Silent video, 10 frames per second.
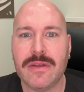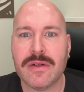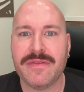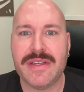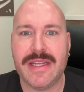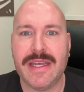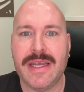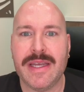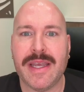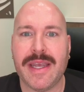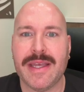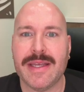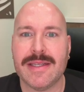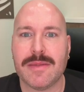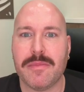filler fatigue
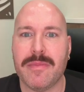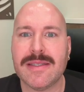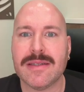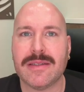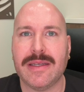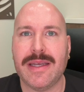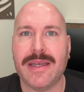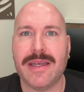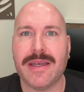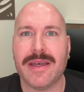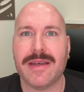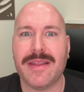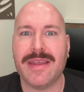is basically